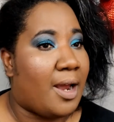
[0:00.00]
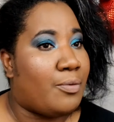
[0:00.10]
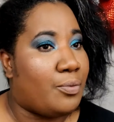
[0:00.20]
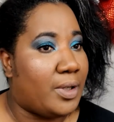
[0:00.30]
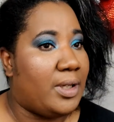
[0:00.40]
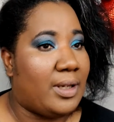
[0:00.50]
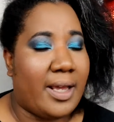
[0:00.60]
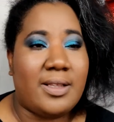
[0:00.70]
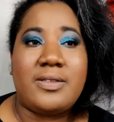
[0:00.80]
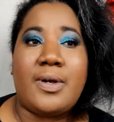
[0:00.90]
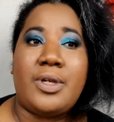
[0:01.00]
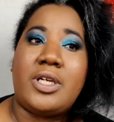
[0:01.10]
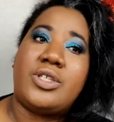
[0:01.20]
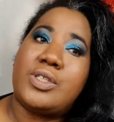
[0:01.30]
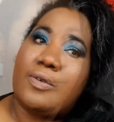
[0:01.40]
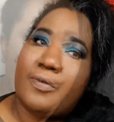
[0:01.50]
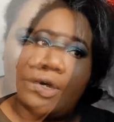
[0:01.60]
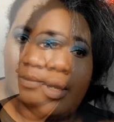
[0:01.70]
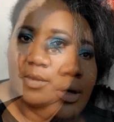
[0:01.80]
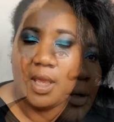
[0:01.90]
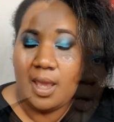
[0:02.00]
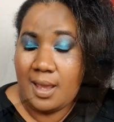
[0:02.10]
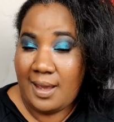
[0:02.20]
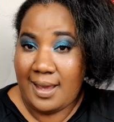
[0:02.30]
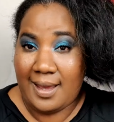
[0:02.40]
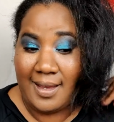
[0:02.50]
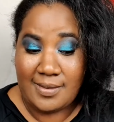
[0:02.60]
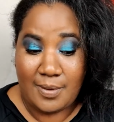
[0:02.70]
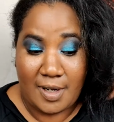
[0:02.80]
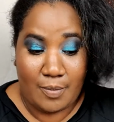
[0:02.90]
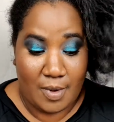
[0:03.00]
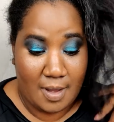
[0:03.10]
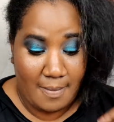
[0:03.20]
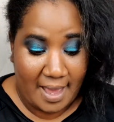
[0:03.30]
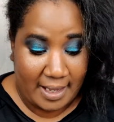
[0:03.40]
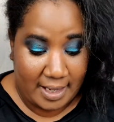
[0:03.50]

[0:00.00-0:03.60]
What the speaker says: I really like this foundation so far. Hey guys, what up? Welcome back.